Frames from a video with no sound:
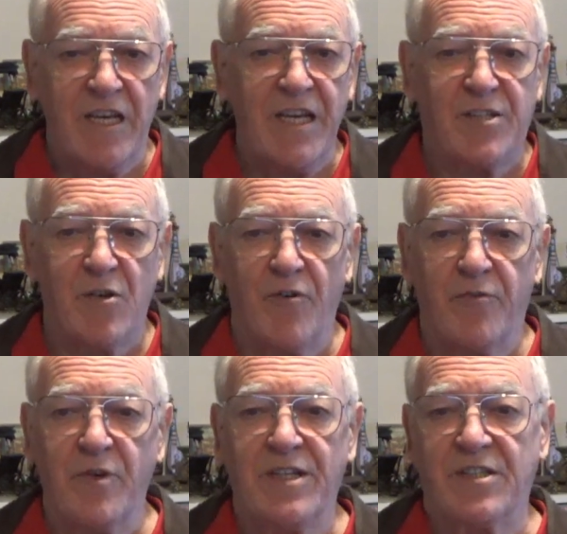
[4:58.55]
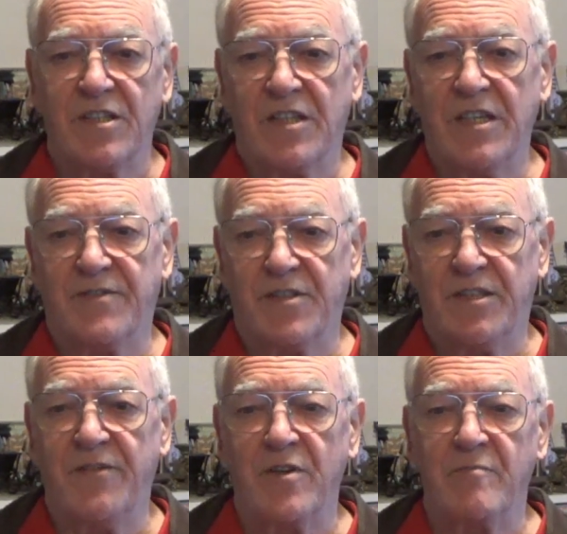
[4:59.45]
each of which gives a
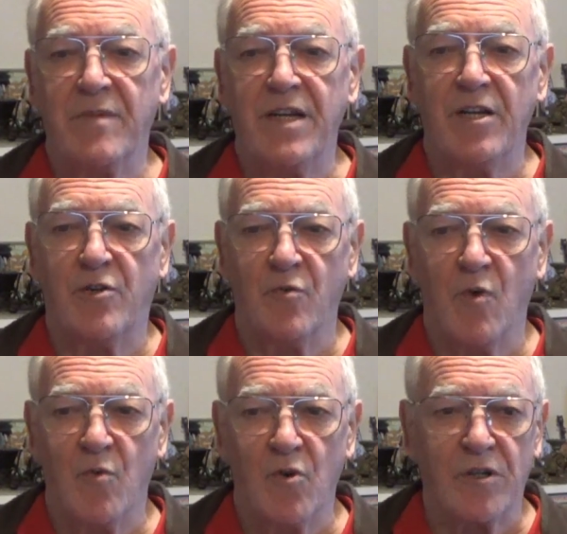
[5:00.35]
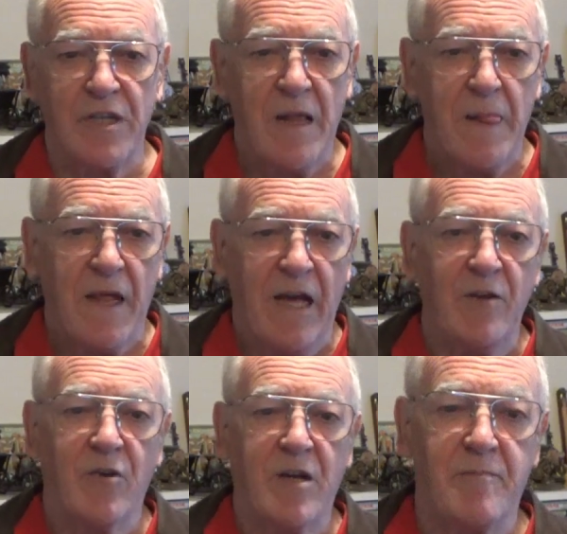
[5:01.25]
different meaning to a word, and
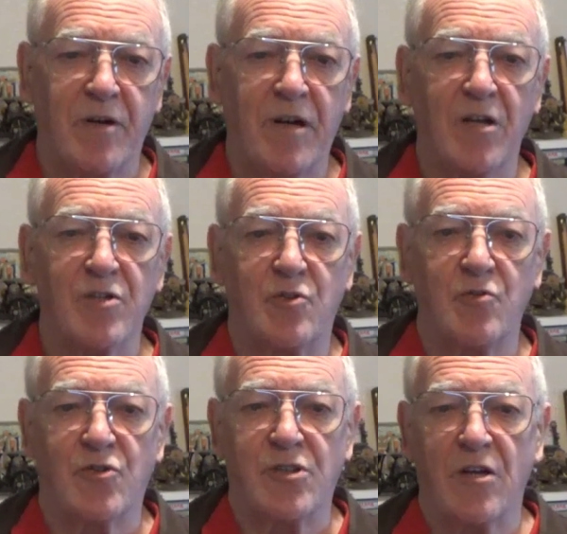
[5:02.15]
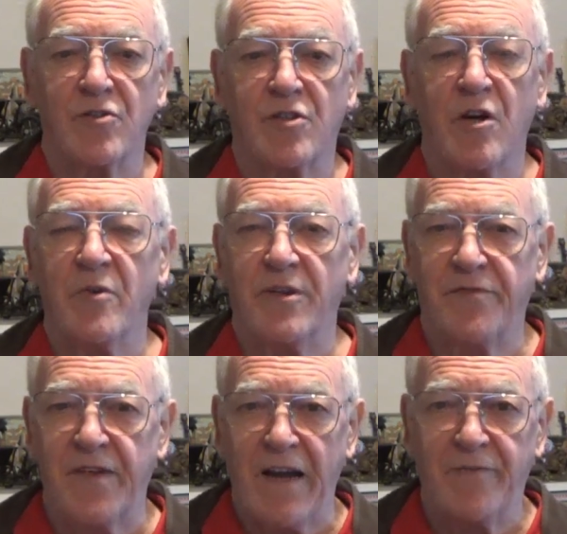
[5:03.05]
you pronounce two sounds with
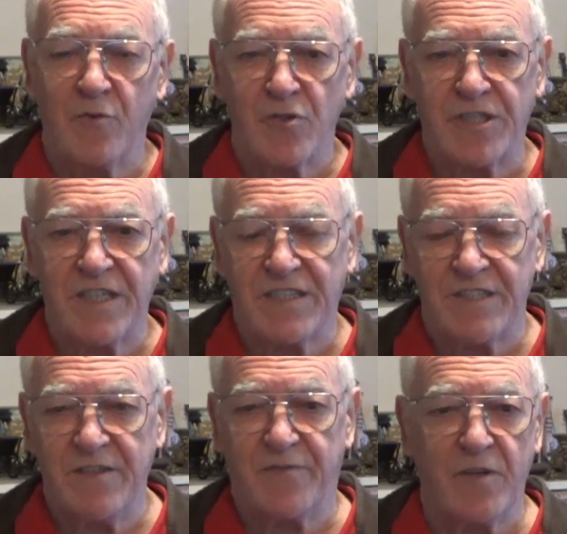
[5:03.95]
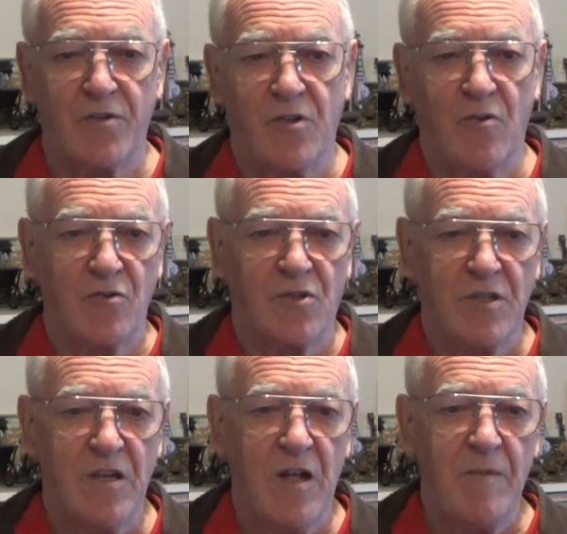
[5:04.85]
5 or 6 different tones.